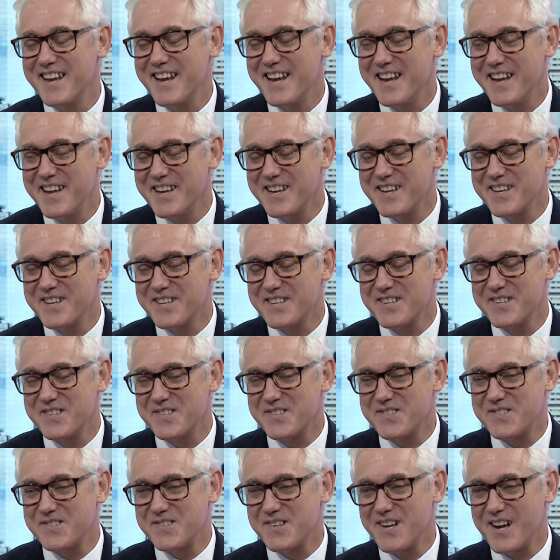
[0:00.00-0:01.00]

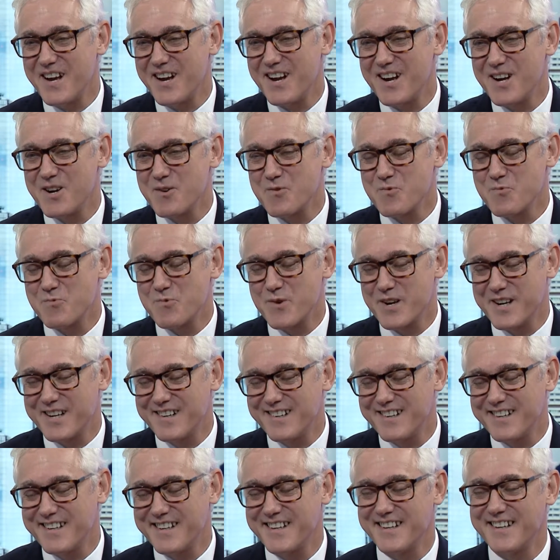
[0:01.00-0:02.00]
is
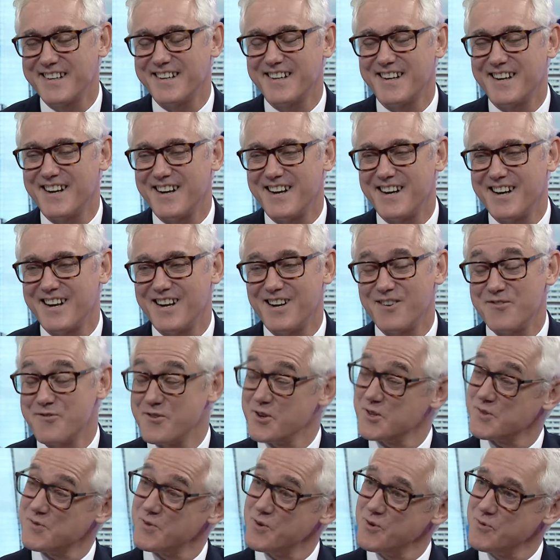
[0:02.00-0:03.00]
really,
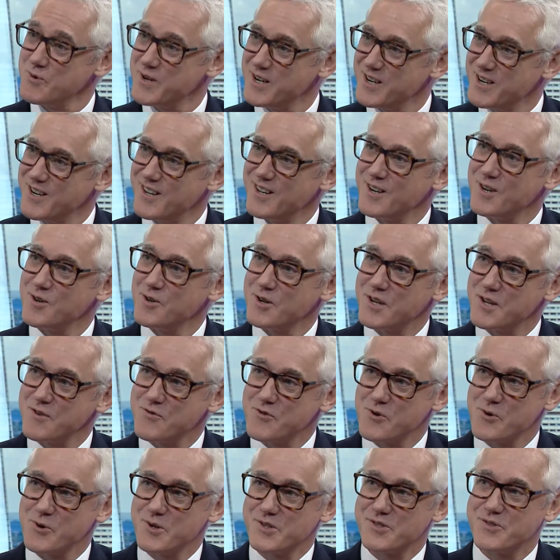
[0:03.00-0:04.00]
first of all, we are looking
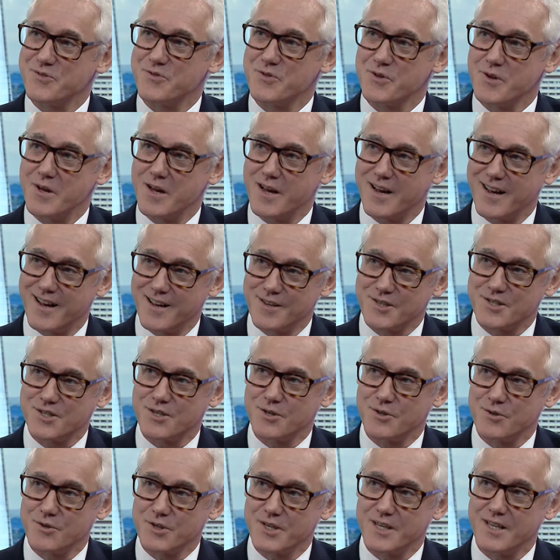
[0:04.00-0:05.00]
forward
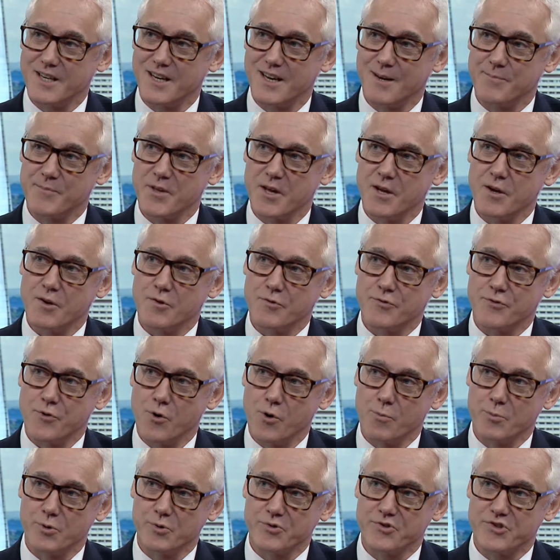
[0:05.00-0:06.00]
to the
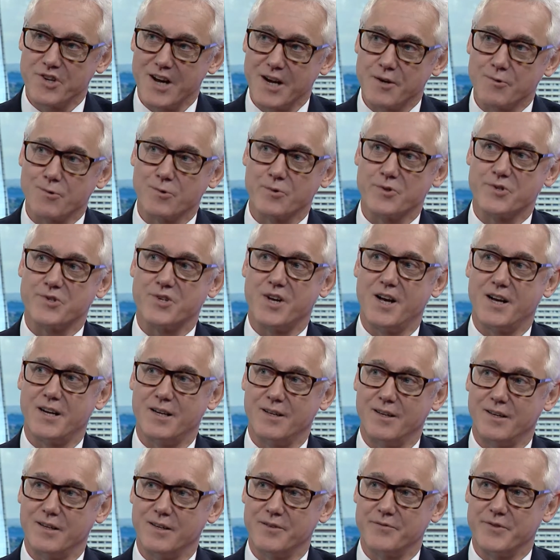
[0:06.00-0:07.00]
formal general
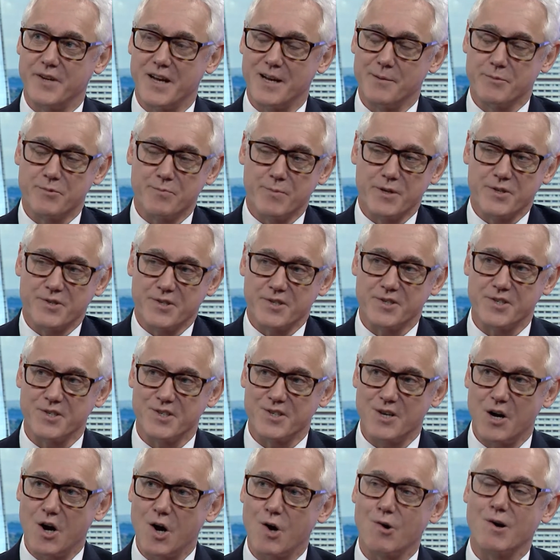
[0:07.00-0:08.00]
sale of names. Businesses
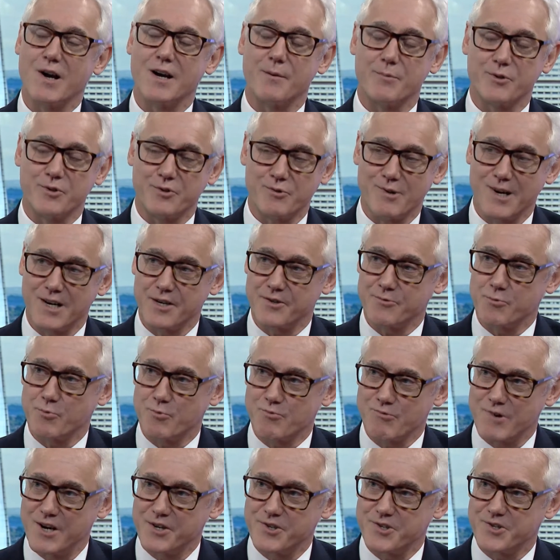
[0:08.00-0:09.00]
are able to
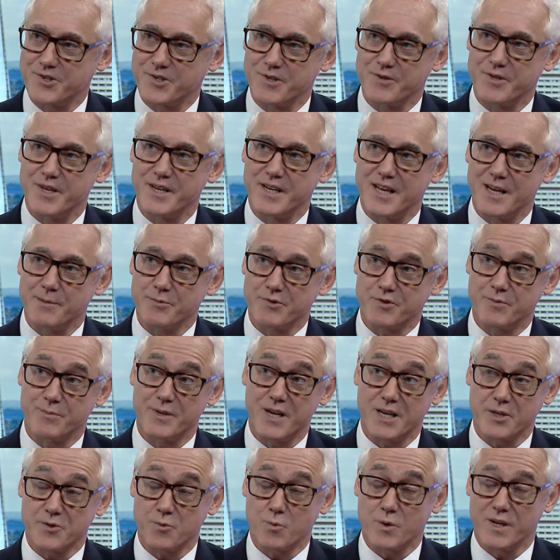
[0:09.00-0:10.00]
register their names from
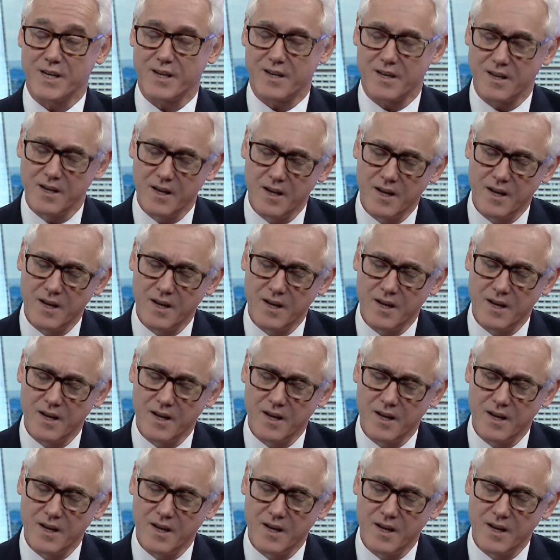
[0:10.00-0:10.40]
next week,